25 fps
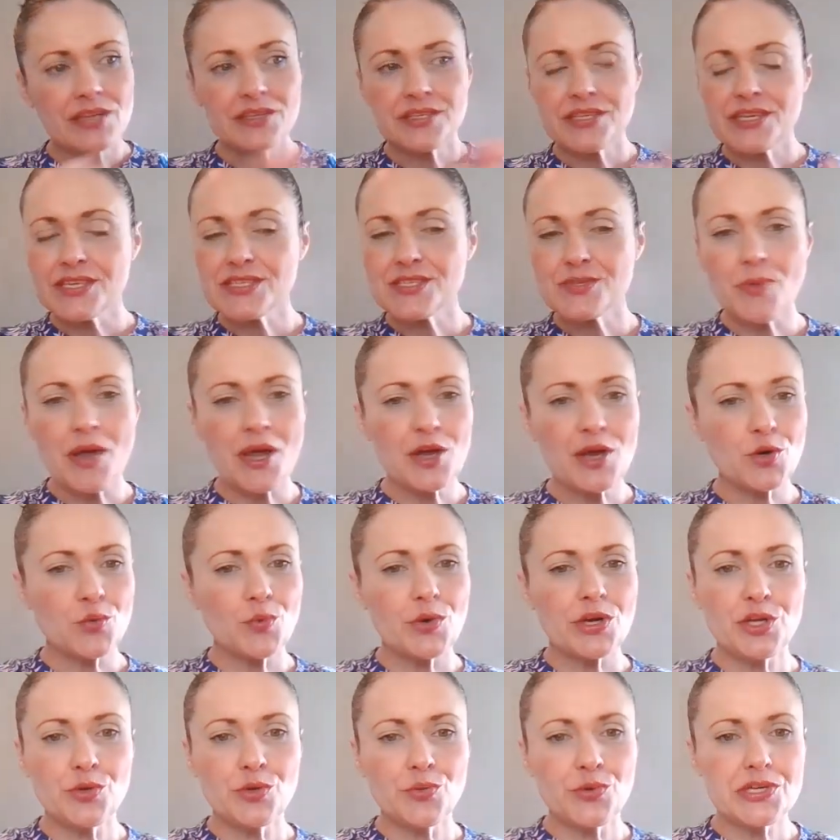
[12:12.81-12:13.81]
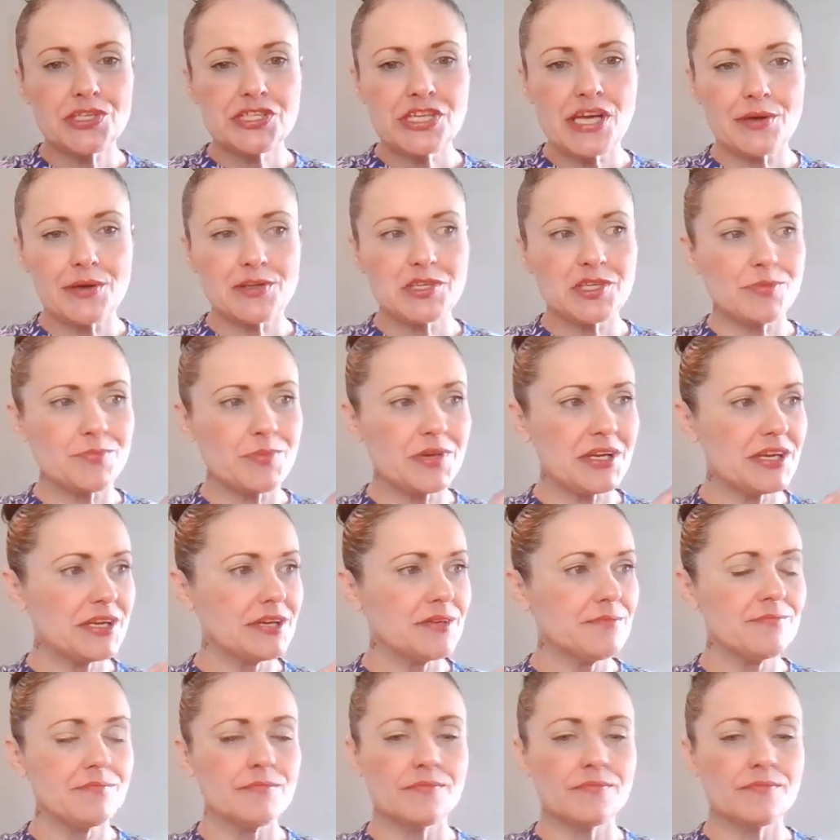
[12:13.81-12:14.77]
doesn't matter when you reach out to me,